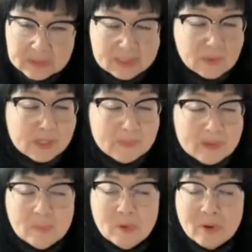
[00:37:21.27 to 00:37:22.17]
It's going to
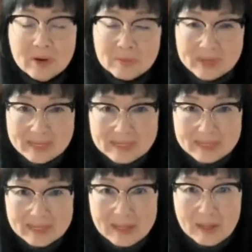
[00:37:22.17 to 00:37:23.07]
be pouring rain,
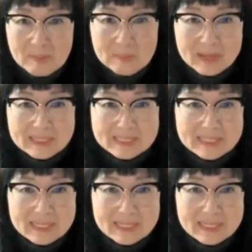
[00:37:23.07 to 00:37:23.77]
but